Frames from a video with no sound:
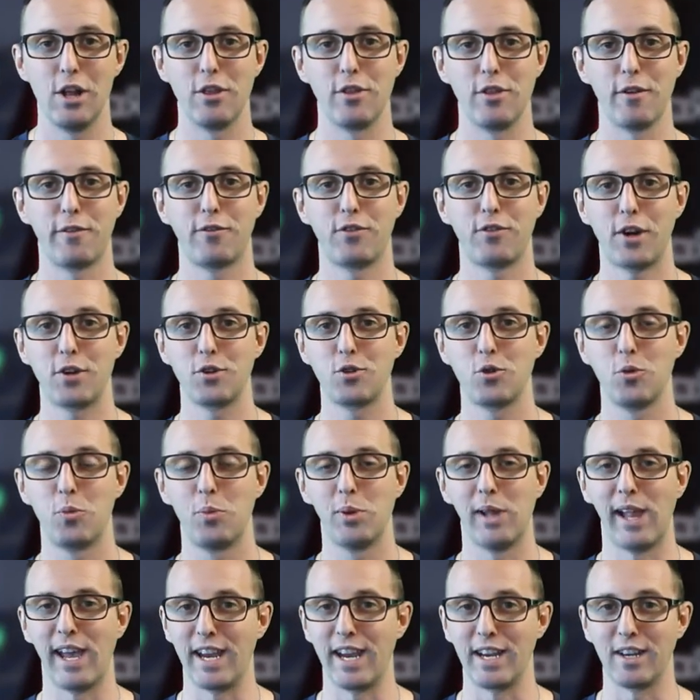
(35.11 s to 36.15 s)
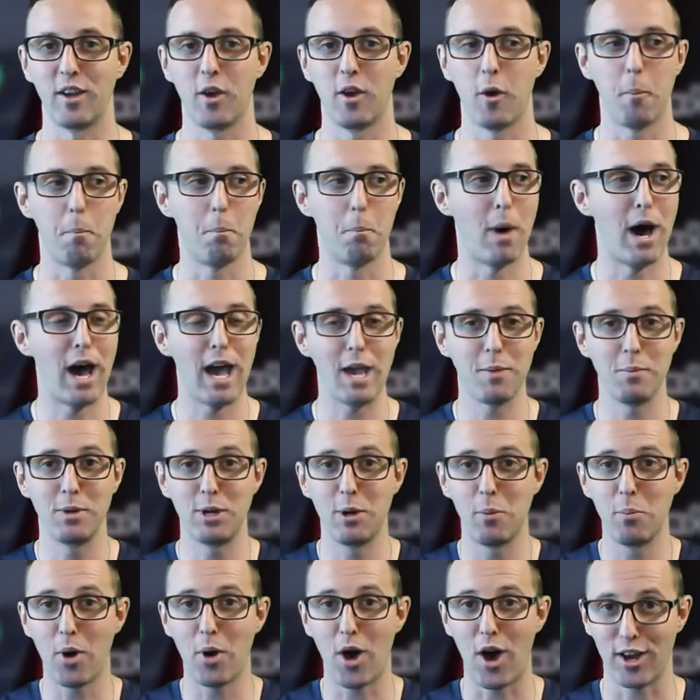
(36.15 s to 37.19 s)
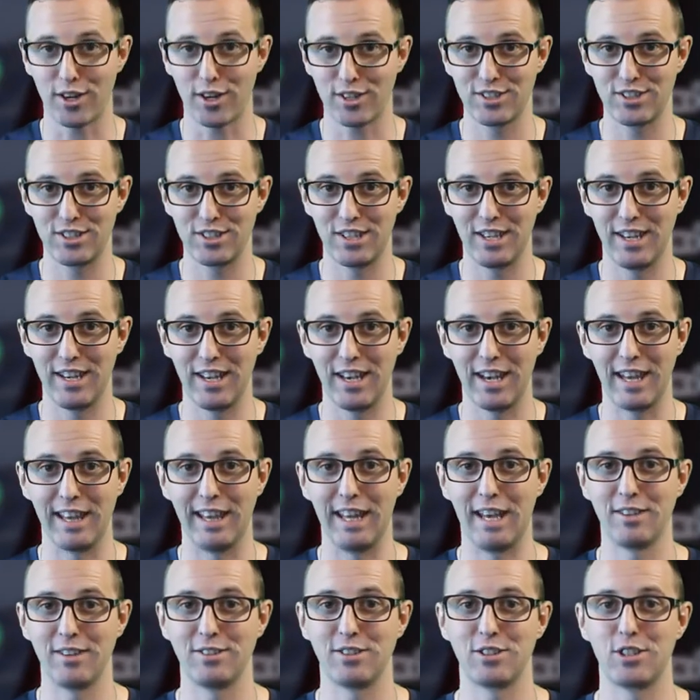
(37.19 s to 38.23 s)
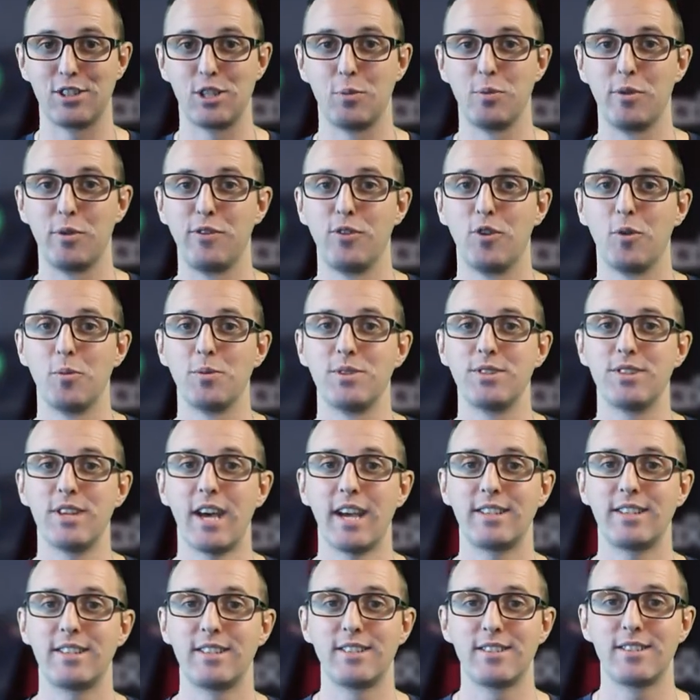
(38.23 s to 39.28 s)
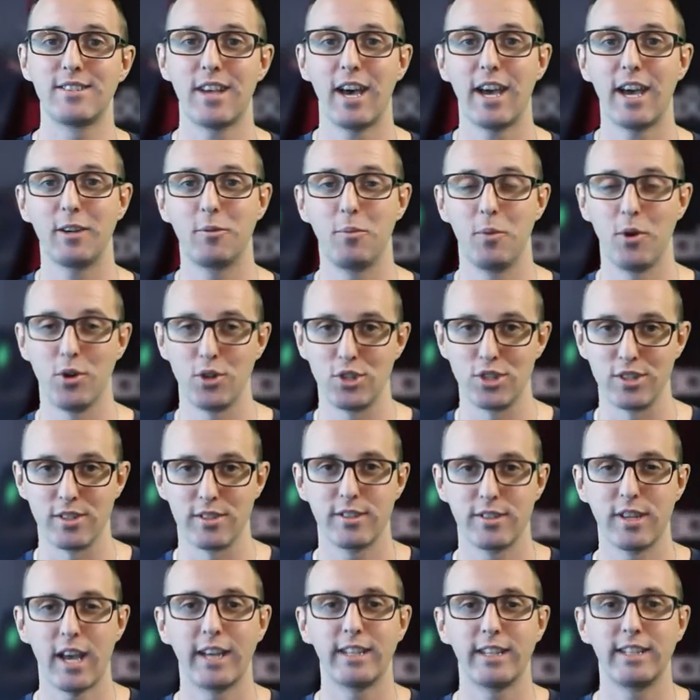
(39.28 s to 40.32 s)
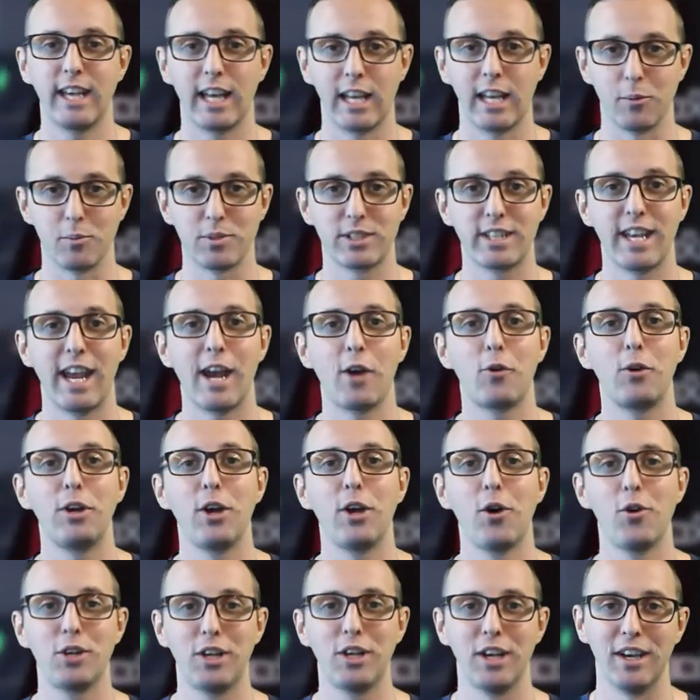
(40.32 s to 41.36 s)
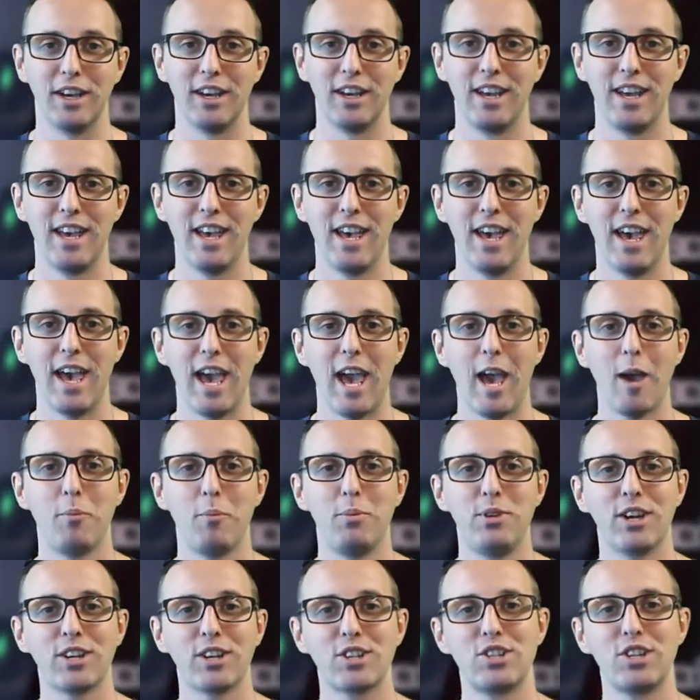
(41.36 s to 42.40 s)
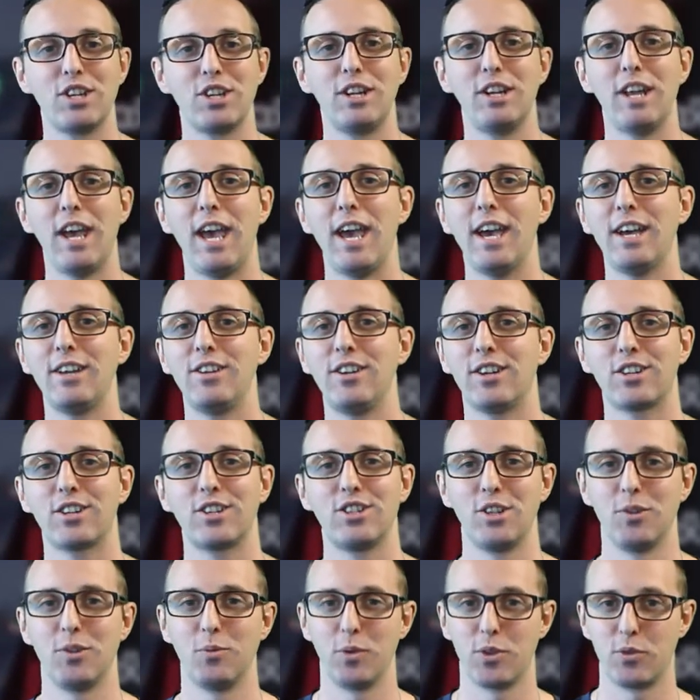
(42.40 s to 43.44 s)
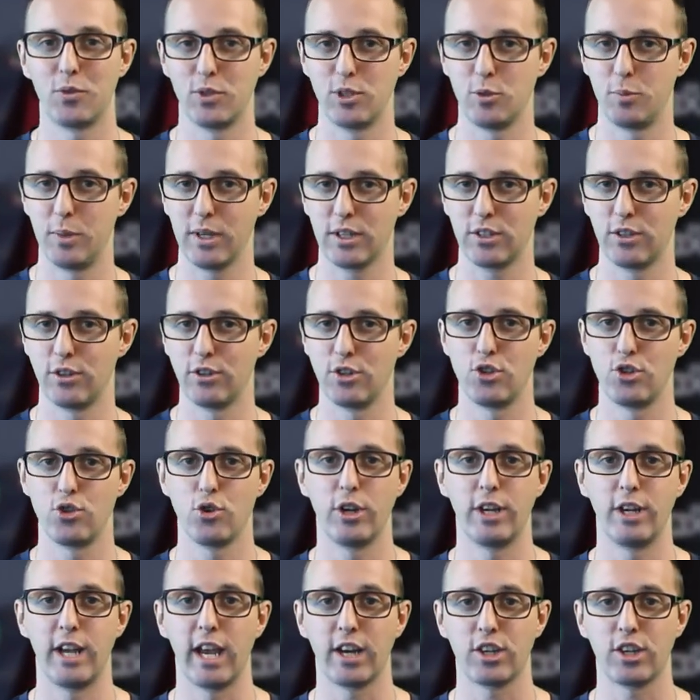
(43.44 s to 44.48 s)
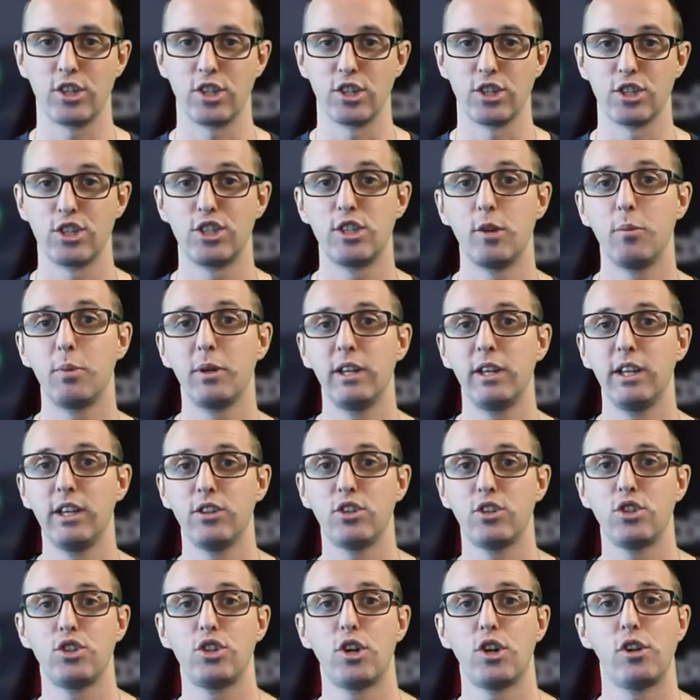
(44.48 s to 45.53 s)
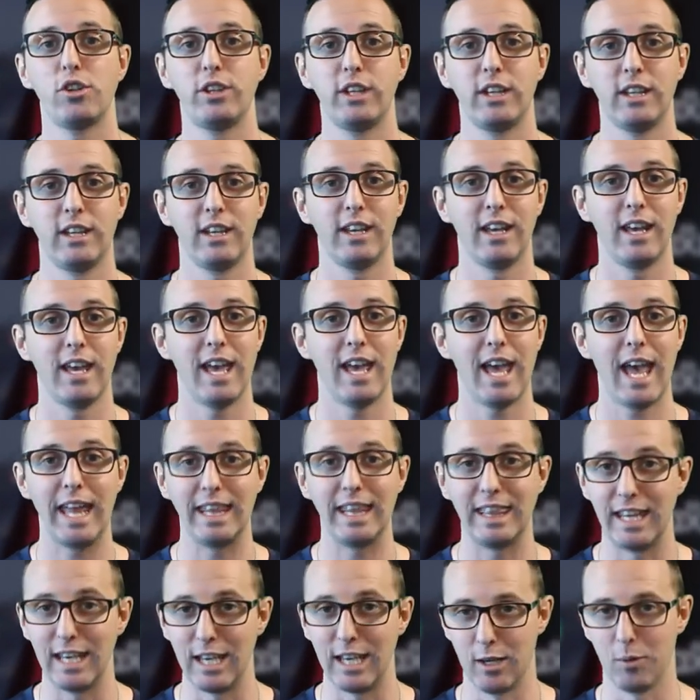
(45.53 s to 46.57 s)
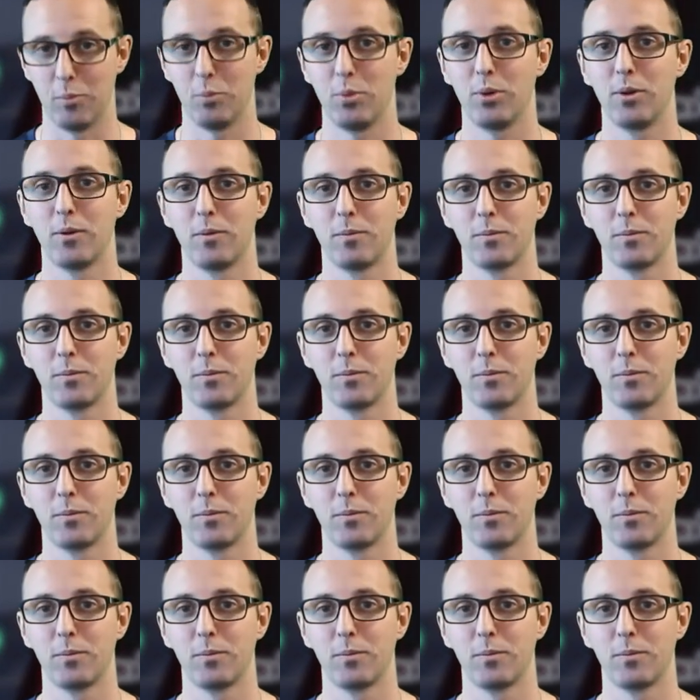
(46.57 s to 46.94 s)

The frontal plane, mime in a box, allows us to perform side-to-side motion, side gallops, karaoke, abduction and adduction with respect to the joint actions, typically at the shoulder and the hip.